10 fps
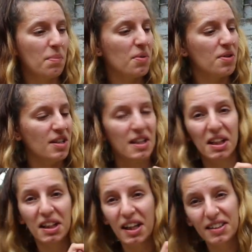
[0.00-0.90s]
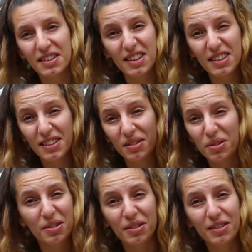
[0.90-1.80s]
putting your knickknacks in,
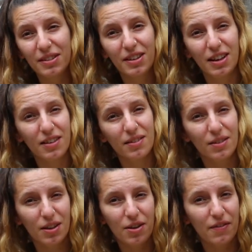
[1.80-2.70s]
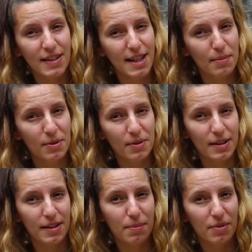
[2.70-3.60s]
or you know, on a coffee table.
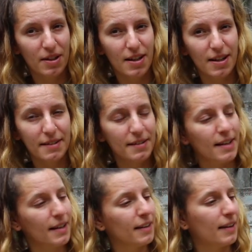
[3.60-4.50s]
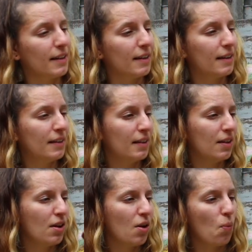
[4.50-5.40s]
It's pretty nice, like uh,
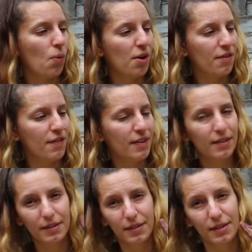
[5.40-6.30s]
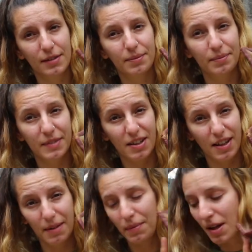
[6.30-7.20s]
woven. So
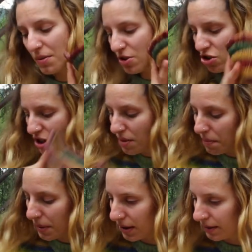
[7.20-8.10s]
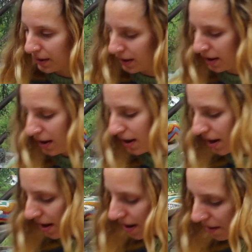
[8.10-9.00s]
yeah, that was cheap.
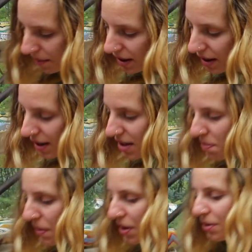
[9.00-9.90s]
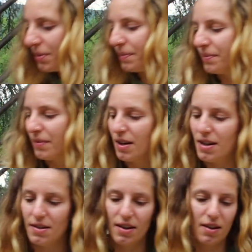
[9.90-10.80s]
Um, and then this bowl
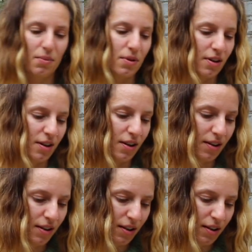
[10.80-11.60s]
is another one that